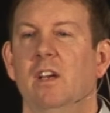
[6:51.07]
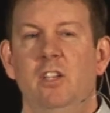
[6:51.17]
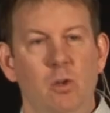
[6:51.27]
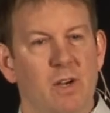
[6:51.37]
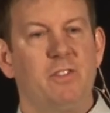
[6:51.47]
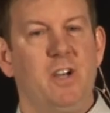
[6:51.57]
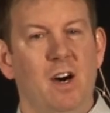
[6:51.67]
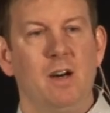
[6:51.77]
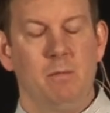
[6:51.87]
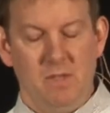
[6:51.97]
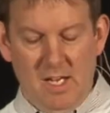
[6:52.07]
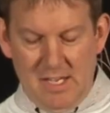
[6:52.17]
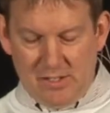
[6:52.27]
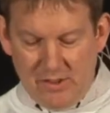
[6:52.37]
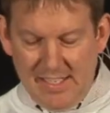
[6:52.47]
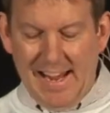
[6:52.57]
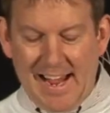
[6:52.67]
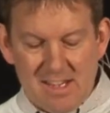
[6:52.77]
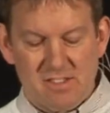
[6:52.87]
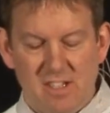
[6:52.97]
you have come to the
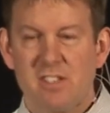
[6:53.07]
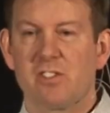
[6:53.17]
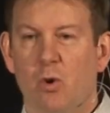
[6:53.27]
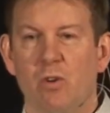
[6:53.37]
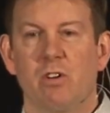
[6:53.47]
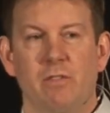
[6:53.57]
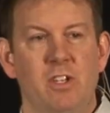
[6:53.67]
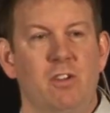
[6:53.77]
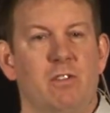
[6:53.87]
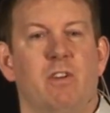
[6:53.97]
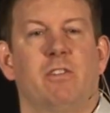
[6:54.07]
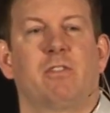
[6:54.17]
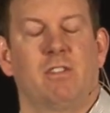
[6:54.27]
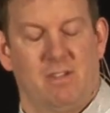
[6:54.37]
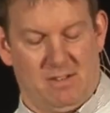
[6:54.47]
as-is corner of the universe.